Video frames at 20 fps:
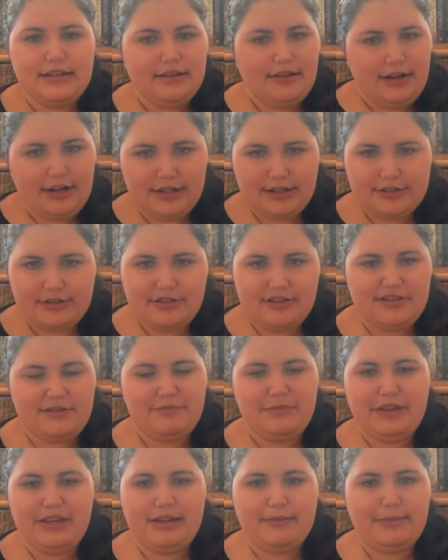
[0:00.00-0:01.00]
hard to
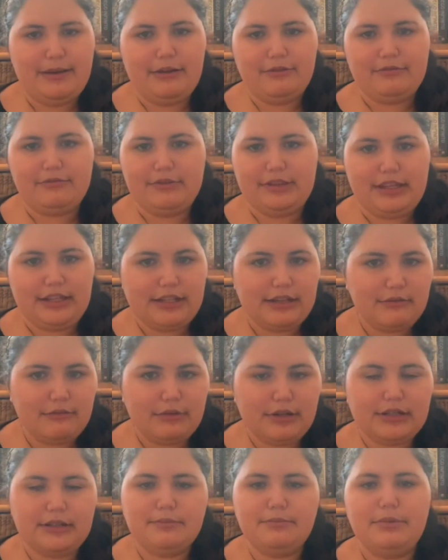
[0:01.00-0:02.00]
speak about with
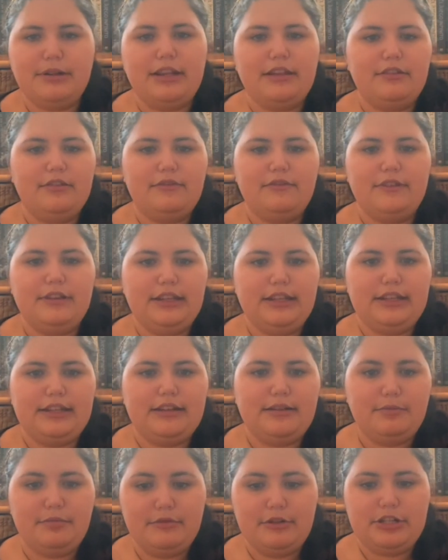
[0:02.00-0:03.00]
anyone, but I do feel like
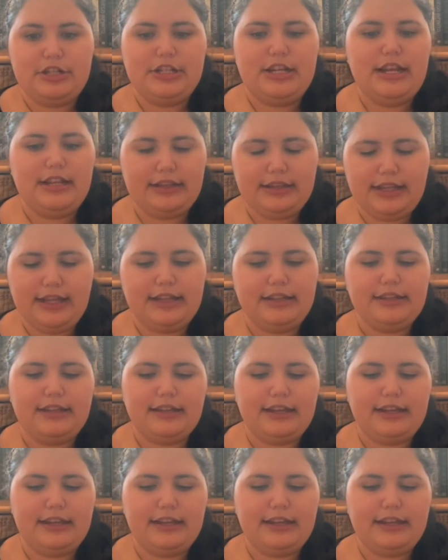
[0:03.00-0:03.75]
I appreciate that.